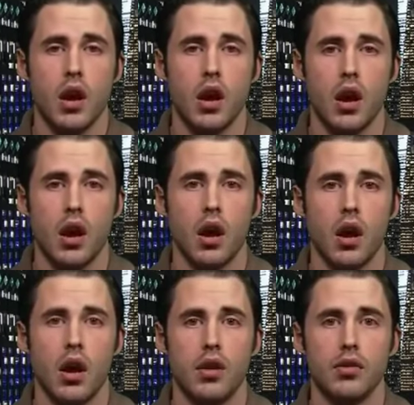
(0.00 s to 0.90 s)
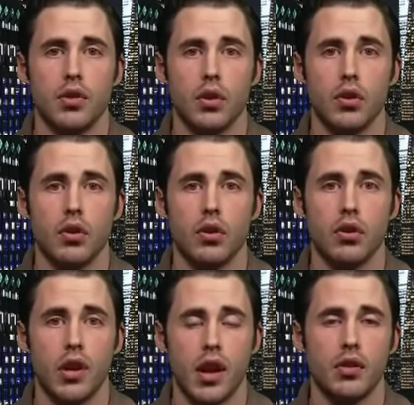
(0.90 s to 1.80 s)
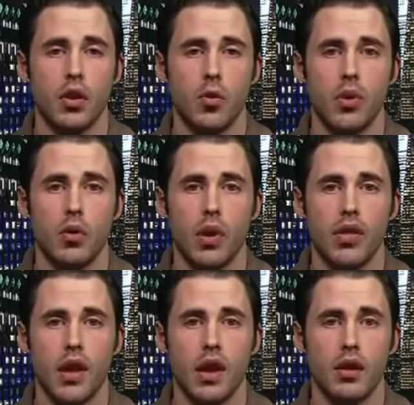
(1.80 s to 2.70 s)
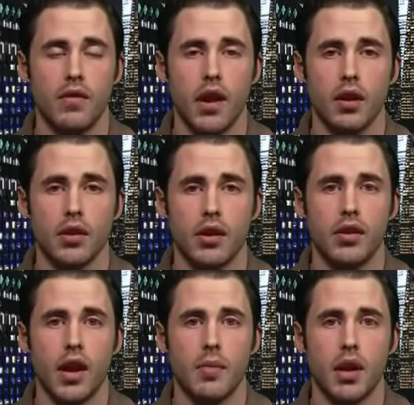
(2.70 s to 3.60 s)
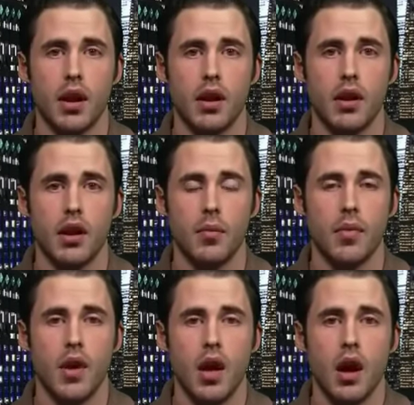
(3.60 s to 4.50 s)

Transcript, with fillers: uh, until early October when they unveiled an indictment on him